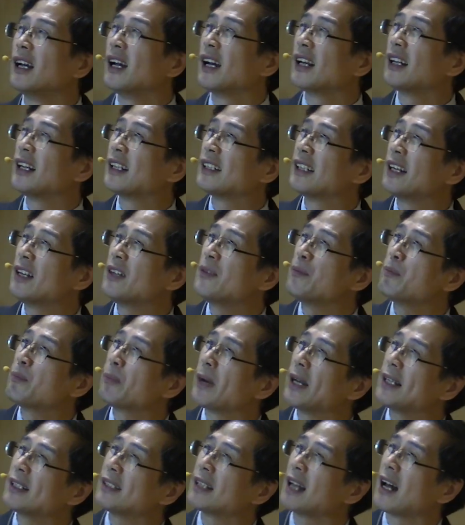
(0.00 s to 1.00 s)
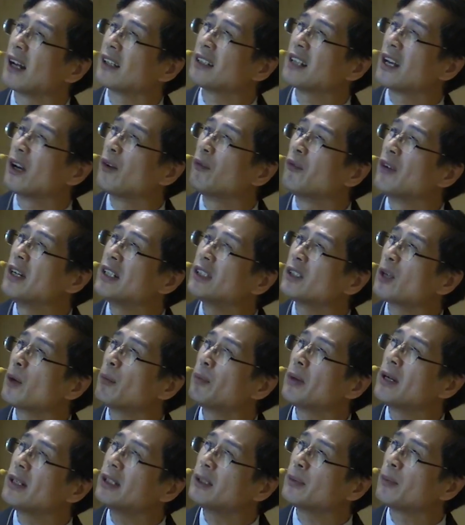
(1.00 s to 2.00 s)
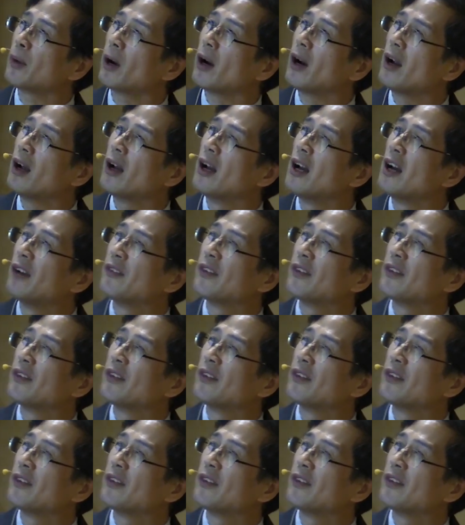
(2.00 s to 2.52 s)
And then based on the Windsor principle,